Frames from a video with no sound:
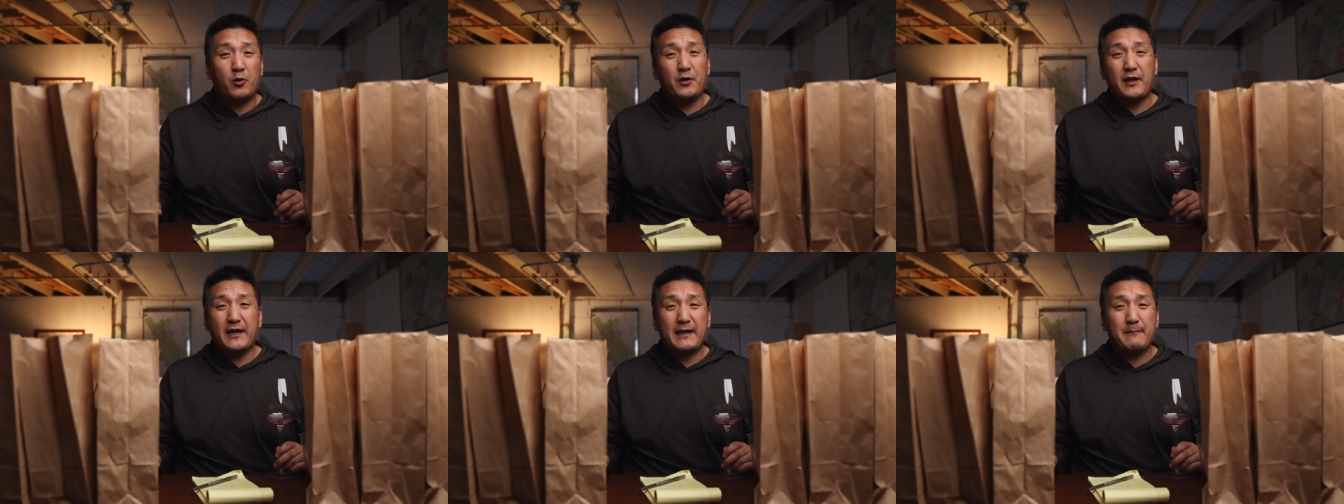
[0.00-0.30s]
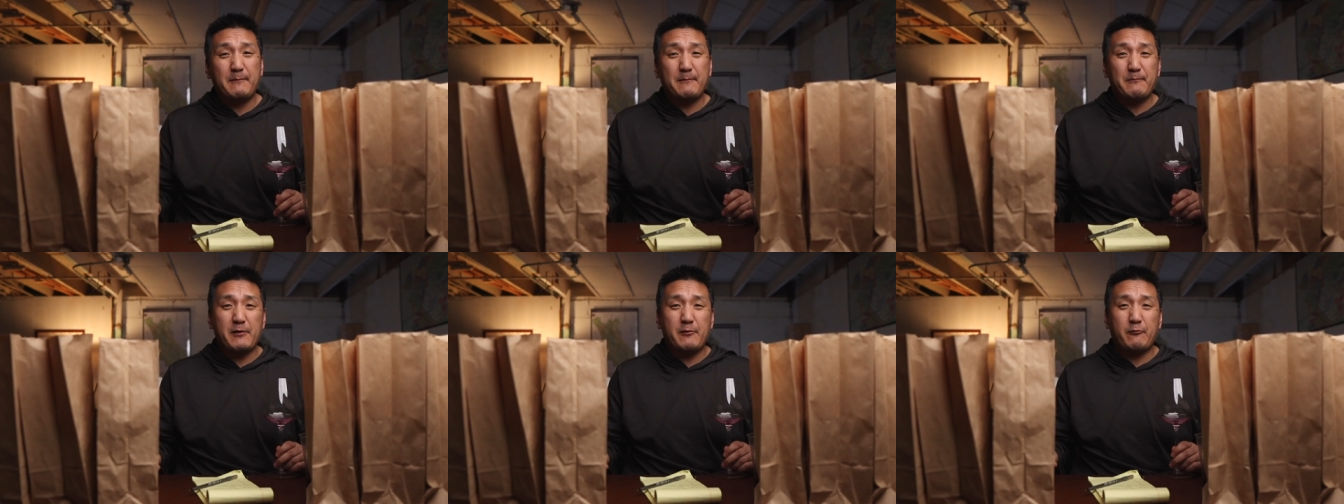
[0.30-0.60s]
or they
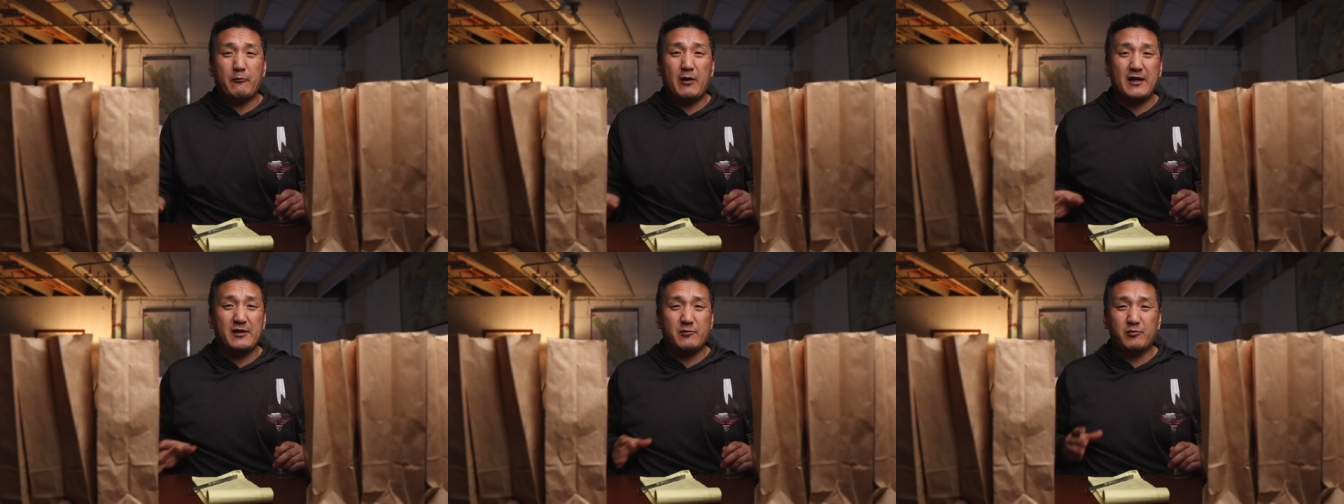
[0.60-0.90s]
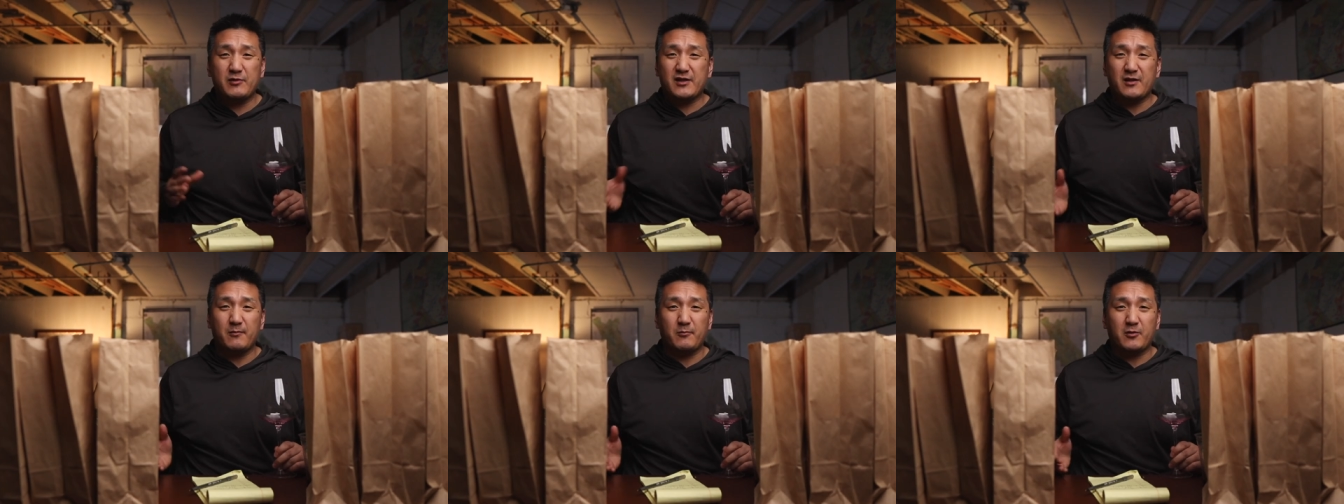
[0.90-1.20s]
can be wines
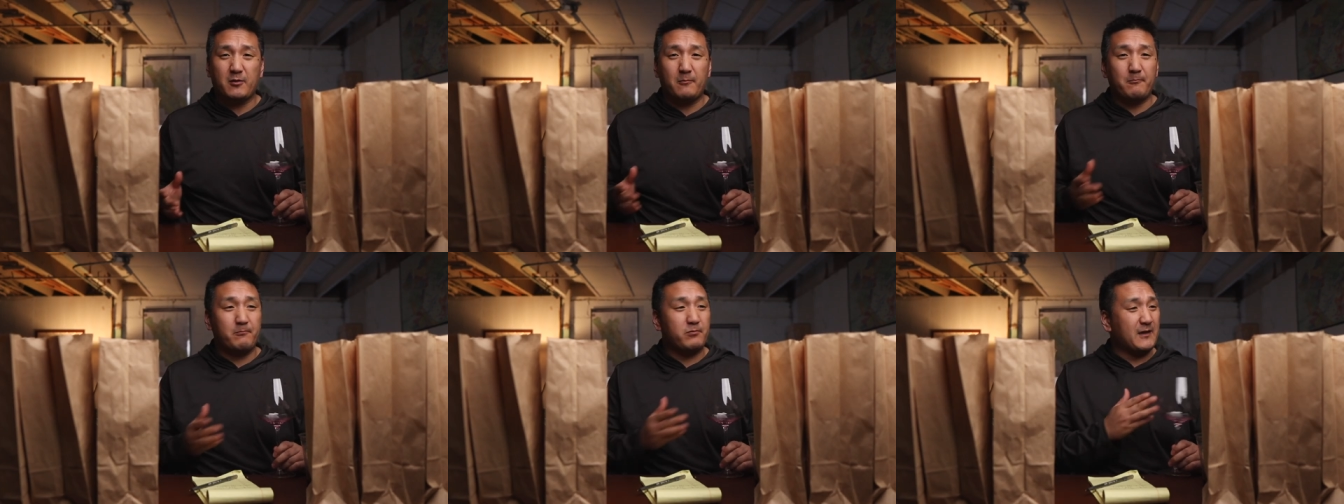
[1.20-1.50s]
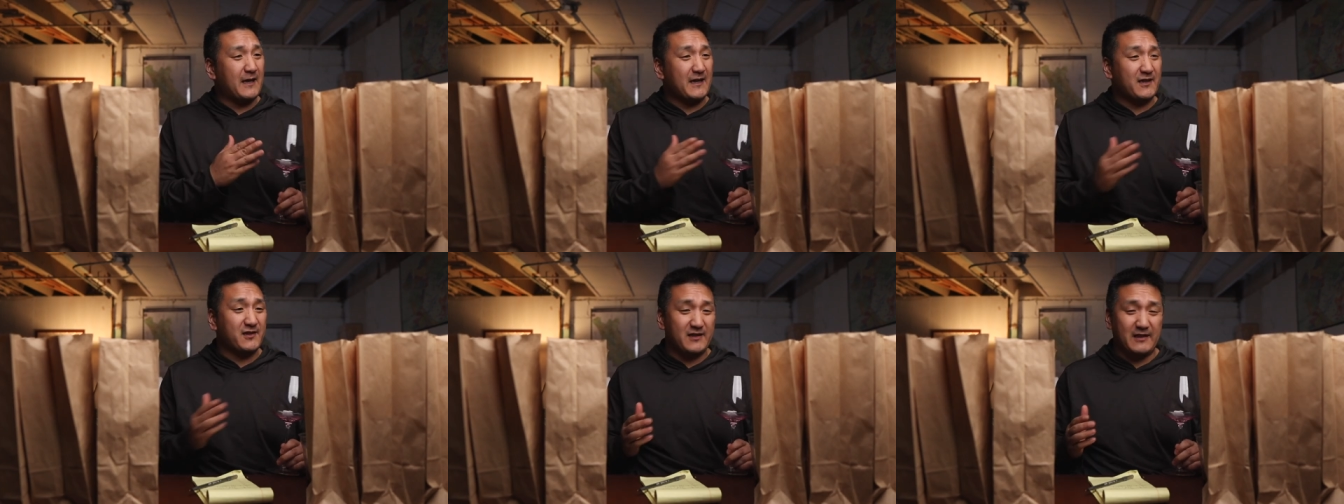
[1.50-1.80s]
with some
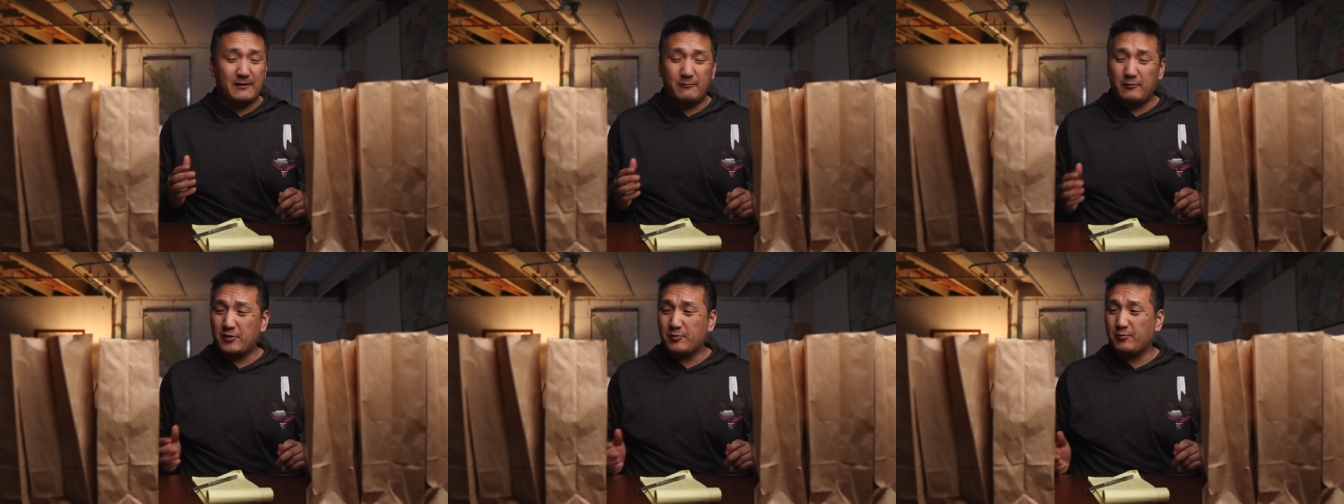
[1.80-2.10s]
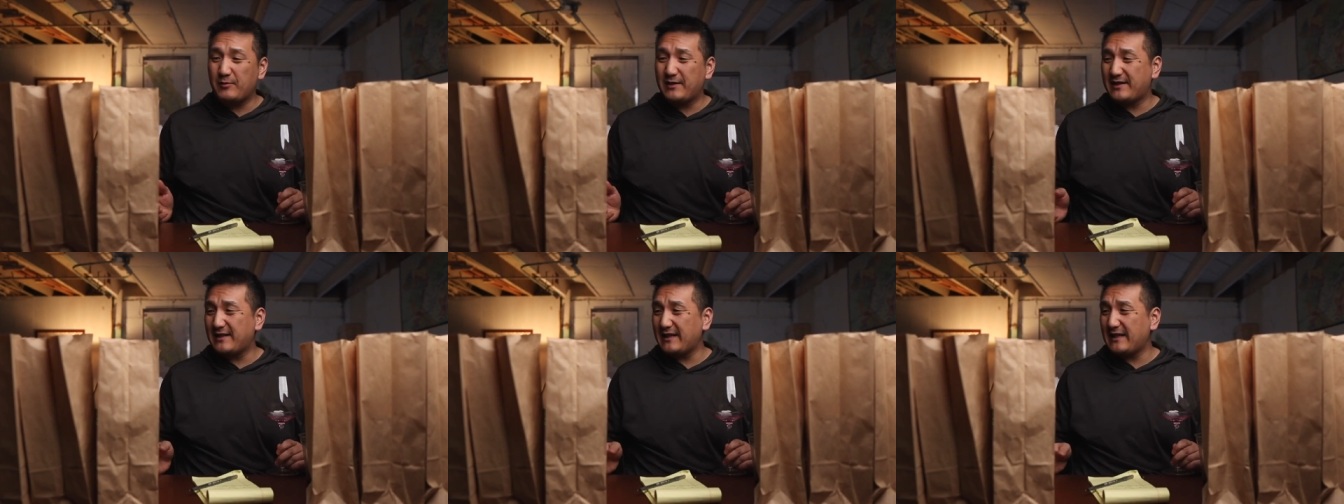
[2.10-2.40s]
complexity, which
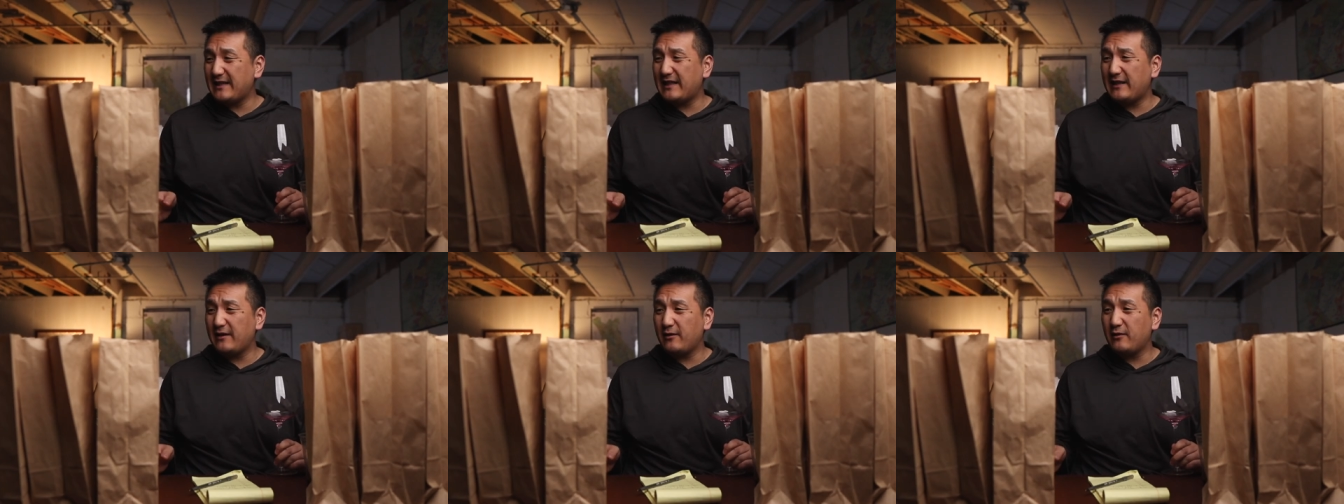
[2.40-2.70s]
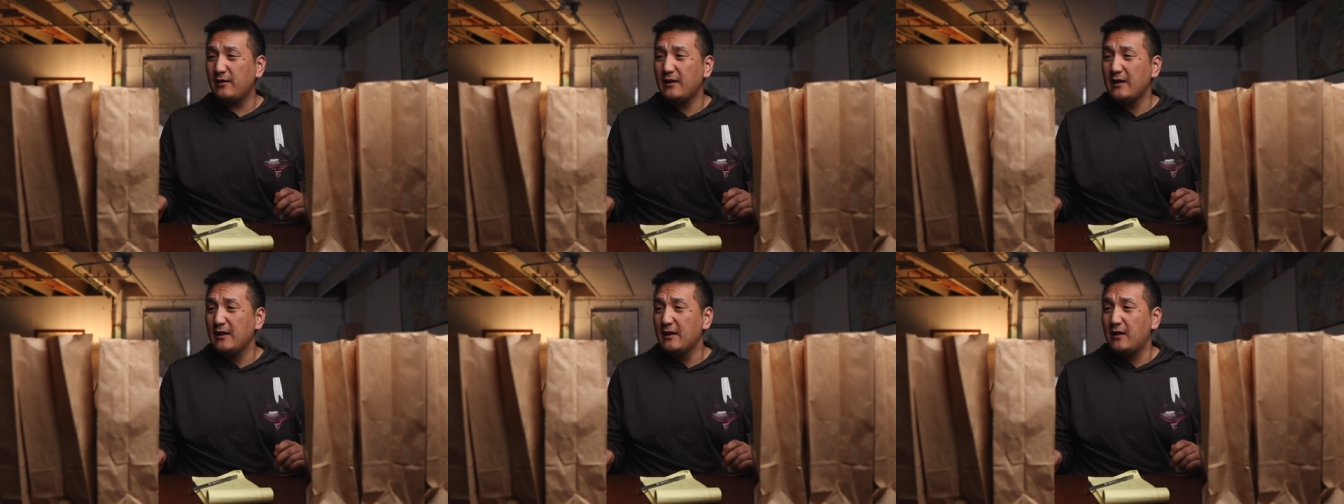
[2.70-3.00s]
we see here.